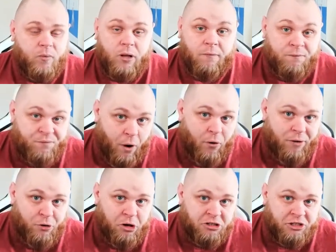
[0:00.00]
Very
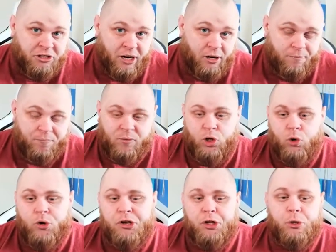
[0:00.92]
versatile. You
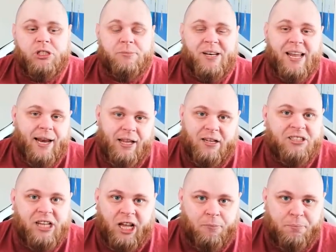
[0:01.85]
could use him in any
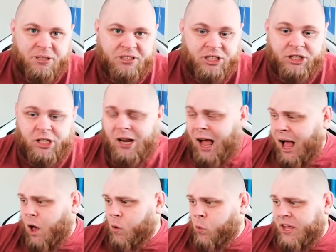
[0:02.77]
attacking position,
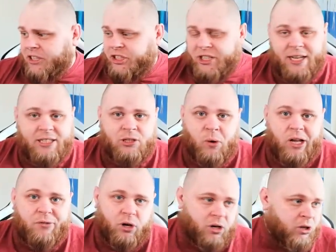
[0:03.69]
which is why I've
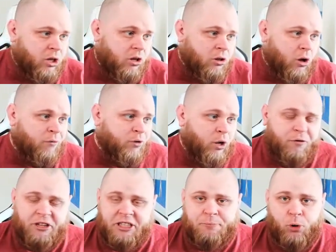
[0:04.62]
got a lot of love for
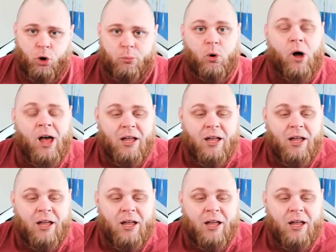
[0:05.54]
this promo.